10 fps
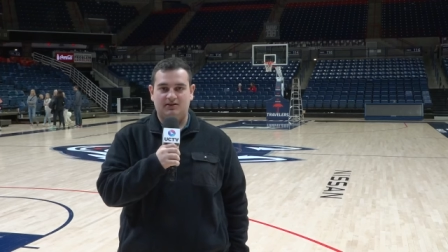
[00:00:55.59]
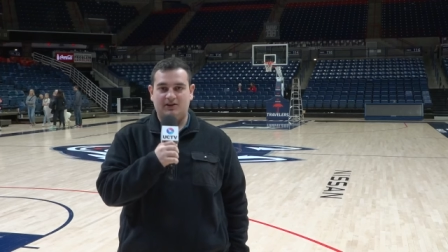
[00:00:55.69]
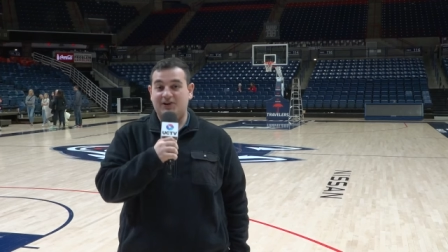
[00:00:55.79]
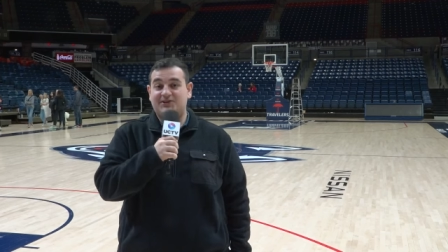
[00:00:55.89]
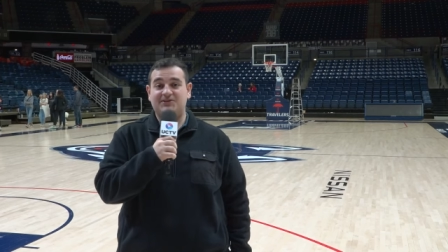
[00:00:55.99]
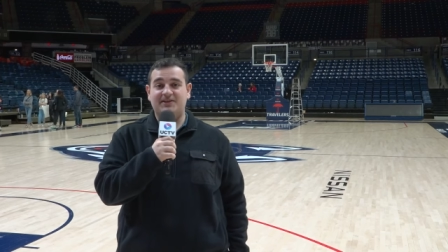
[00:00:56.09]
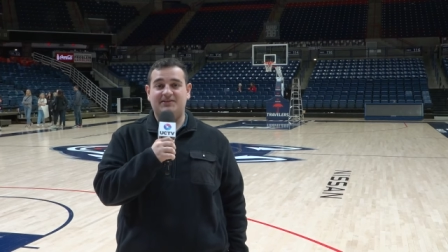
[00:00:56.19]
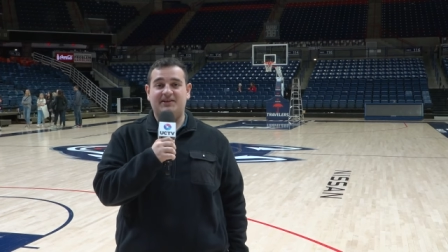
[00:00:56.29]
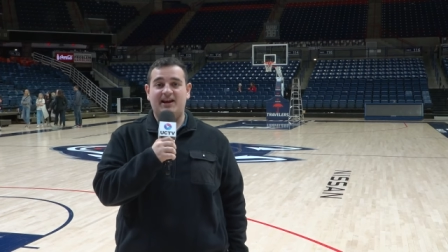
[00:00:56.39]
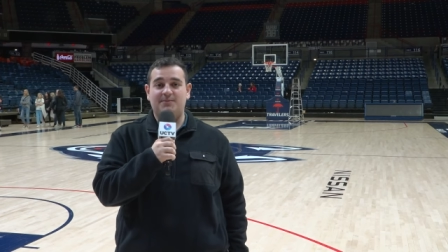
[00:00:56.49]
The Huskies'
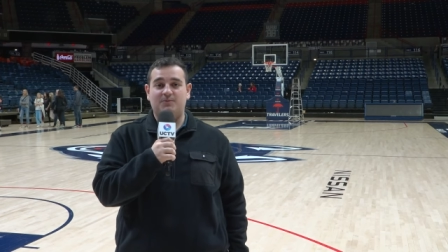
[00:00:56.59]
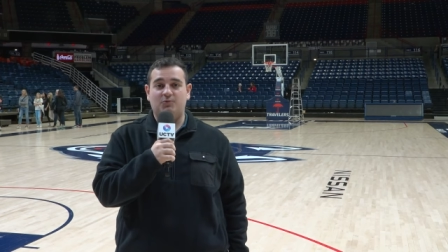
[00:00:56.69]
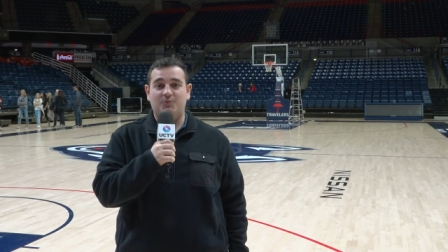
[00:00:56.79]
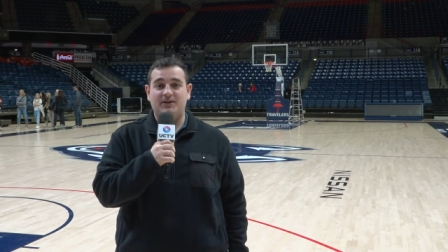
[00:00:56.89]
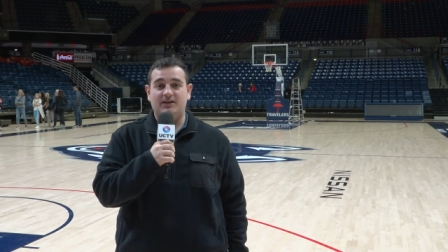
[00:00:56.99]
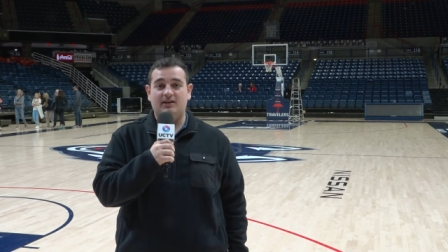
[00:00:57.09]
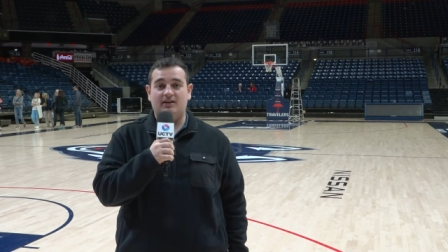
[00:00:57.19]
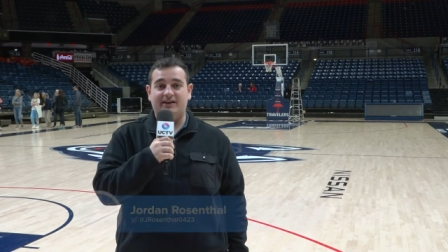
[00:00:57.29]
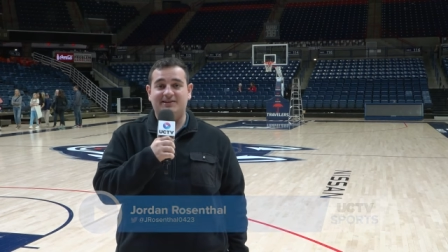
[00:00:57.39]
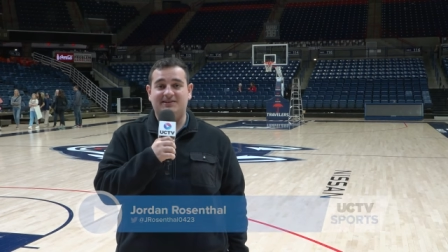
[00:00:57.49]
next game will be
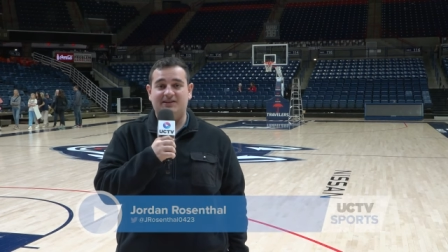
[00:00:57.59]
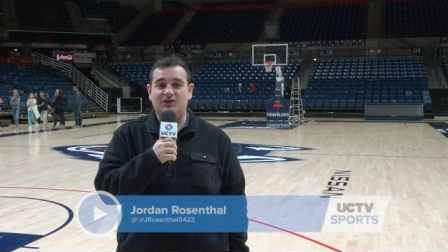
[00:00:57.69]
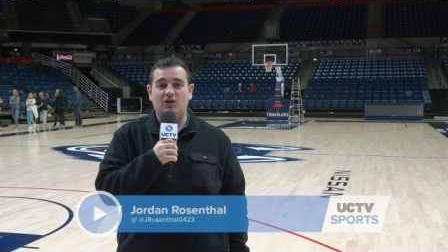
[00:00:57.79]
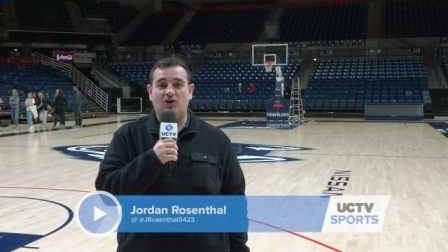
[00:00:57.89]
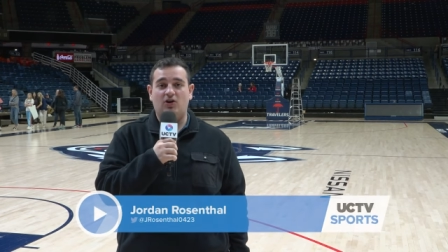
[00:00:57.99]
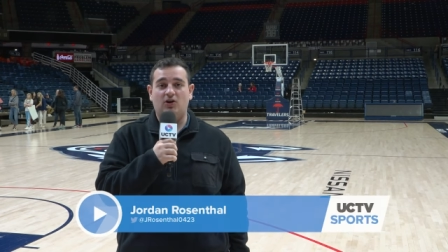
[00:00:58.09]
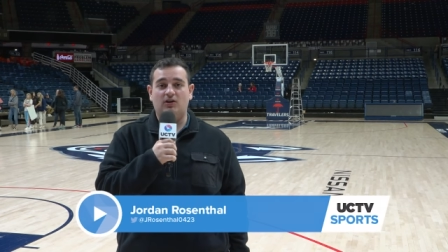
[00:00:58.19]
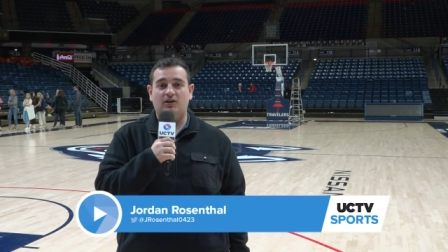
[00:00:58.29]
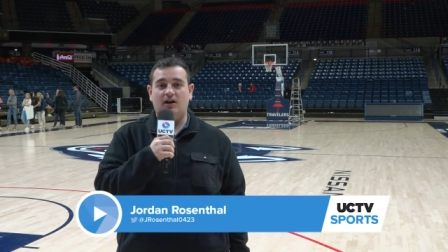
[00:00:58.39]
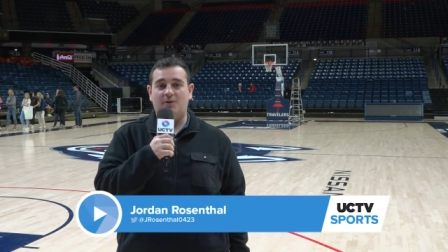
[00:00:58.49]
against Seton Hall
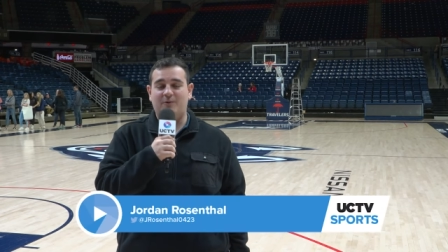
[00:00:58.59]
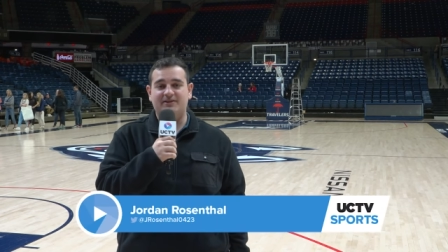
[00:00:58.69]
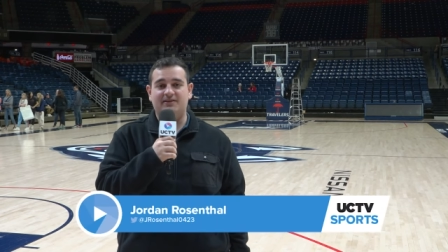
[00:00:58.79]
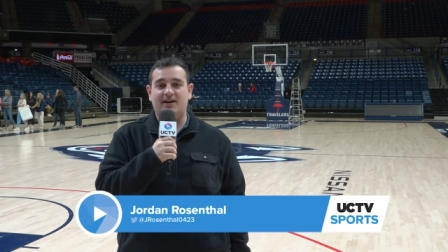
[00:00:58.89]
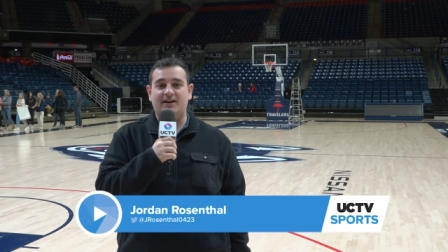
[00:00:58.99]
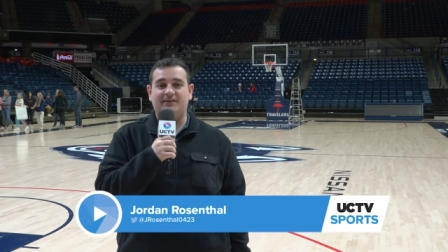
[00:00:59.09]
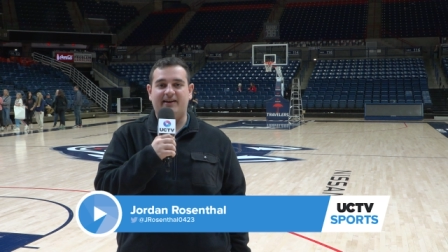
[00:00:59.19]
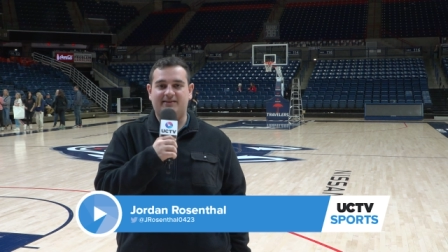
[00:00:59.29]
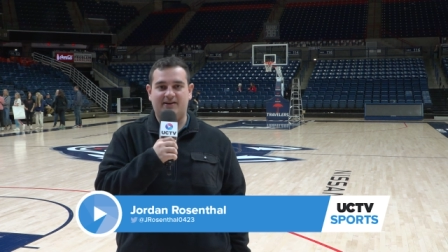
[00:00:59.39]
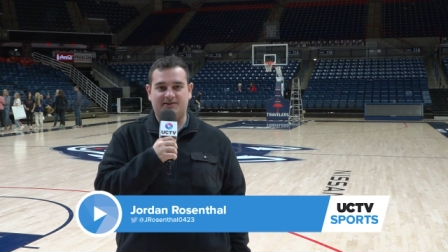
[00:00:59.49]
on Wednesday night at the
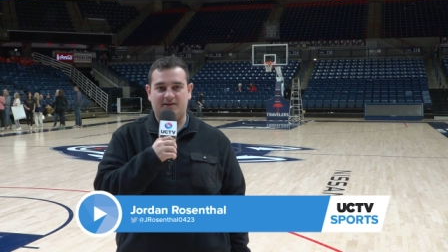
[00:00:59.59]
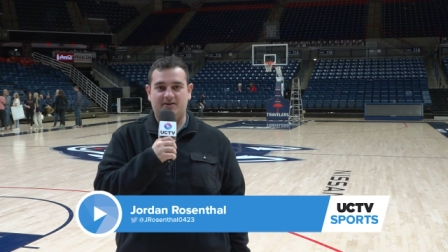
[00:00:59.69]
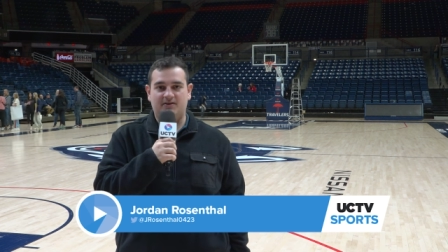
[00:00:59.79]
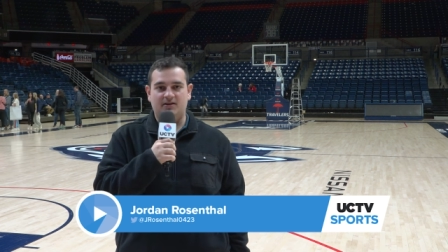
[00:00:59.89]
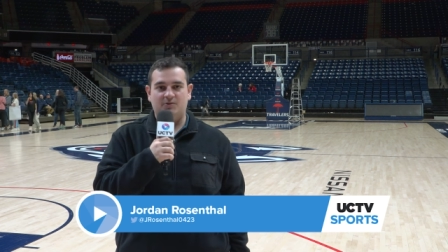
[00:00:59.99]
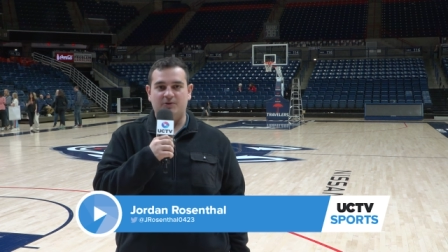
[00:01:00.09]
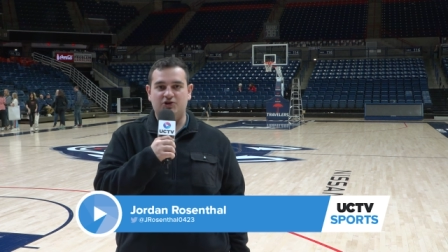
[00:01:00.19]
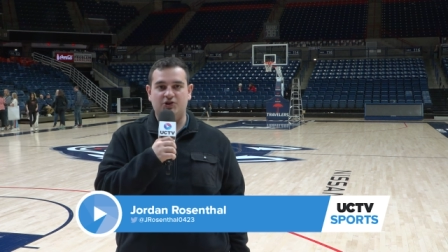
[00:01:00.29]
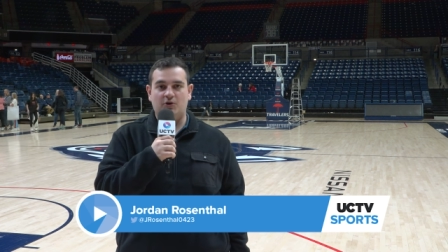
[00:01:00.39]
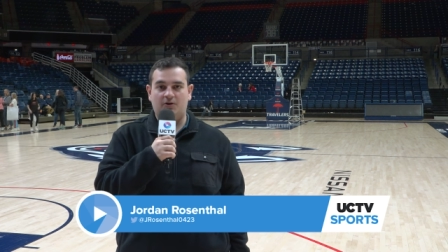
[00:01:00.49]
X L Center, when
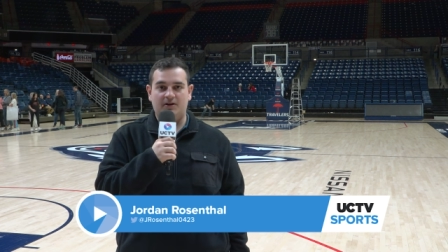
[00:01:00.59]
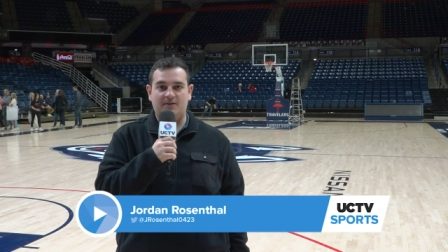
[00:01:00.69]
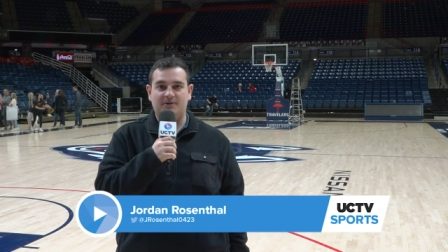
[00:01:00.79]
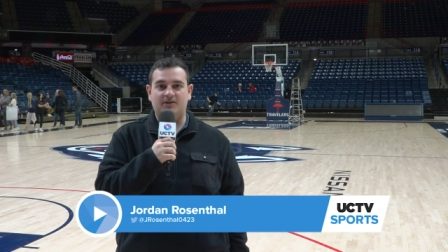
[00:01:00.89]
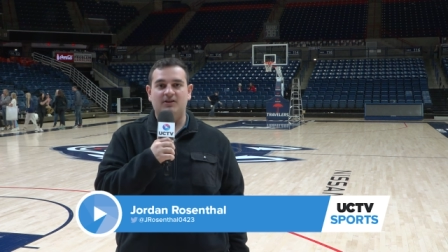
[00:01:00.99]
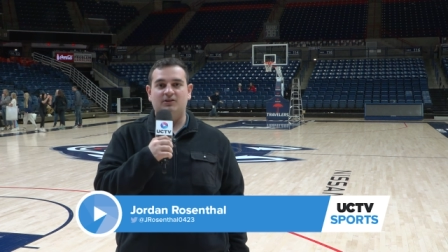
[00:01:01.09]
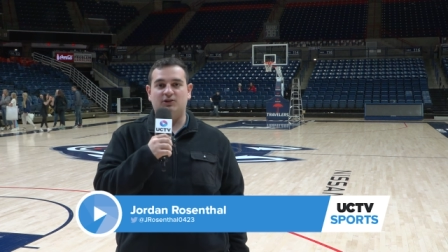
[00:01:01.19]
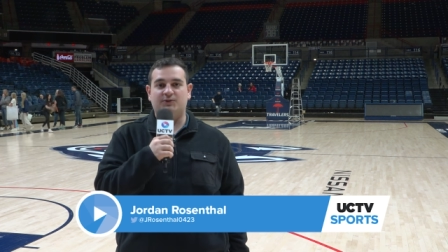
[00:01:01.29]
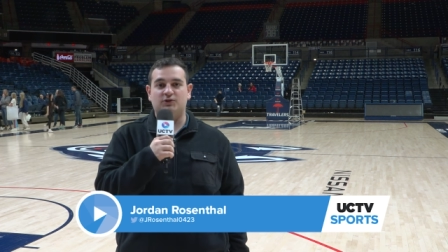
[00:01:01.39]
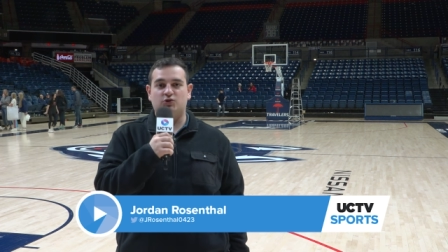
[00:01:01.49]
Gino Auriemma
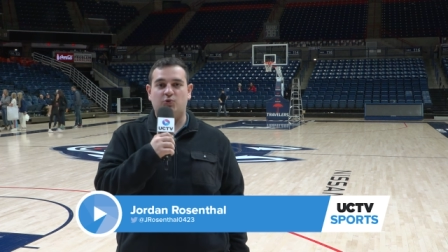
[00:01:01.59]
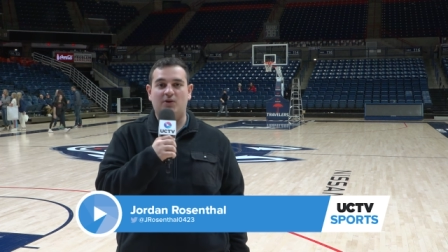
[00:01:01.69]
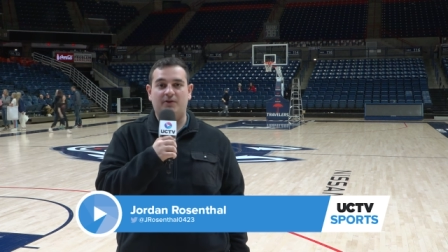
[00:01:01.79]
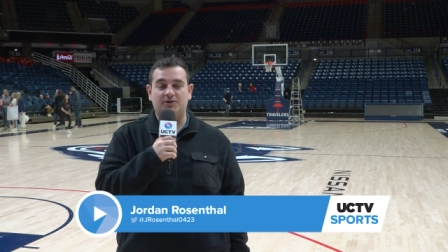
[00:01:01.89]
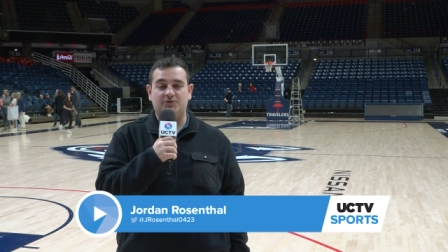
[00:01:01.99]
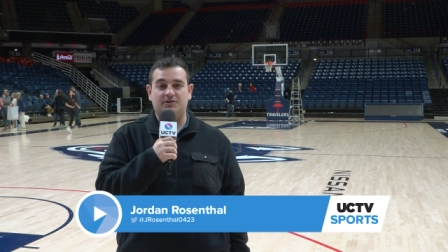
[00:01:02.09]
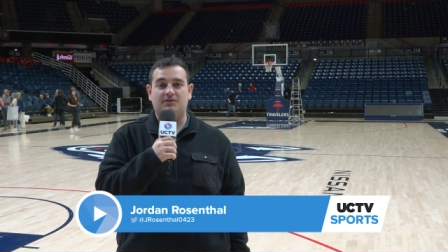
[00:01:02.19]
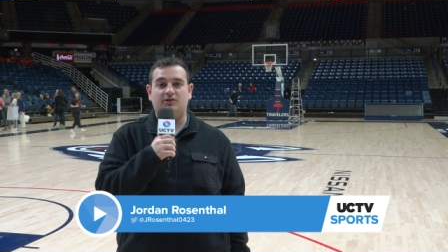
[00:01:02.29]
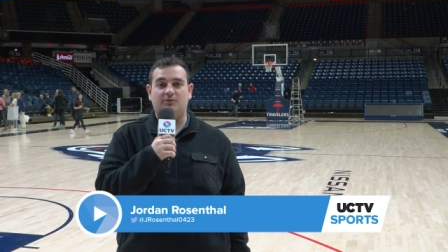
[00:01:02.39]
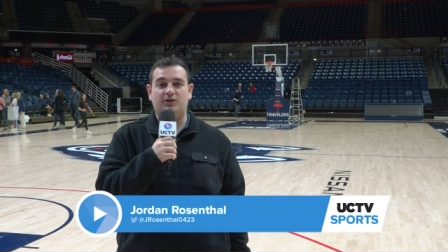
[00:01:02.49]
looks for his twelve
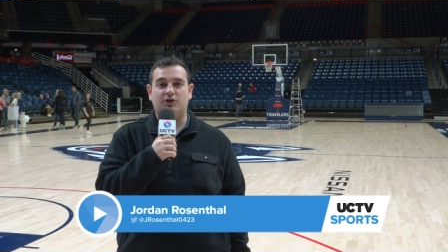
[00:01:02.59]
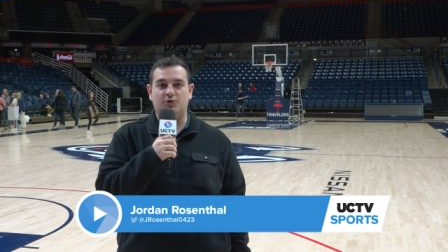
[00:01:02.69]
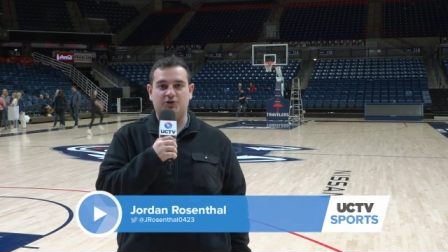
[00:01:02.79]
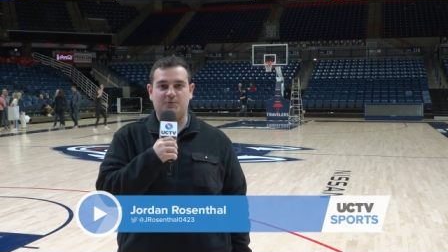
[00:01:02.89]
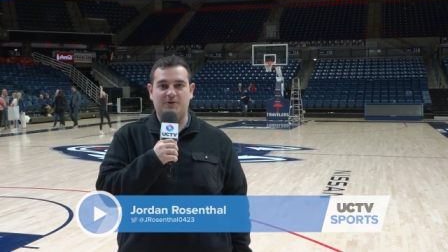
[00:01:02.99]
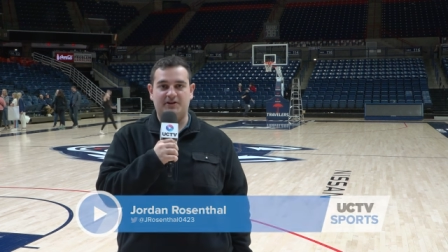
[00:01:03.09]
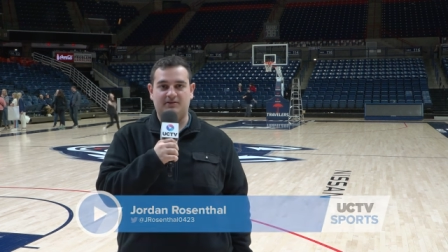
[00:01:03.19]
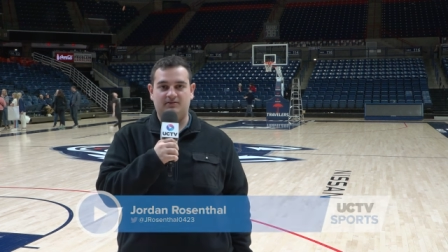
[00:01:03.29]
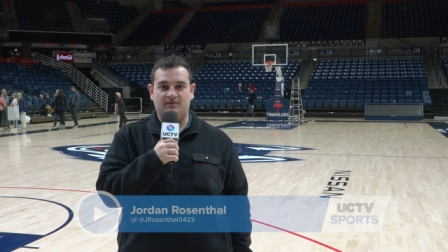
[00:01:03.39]
hundredth career coaching win.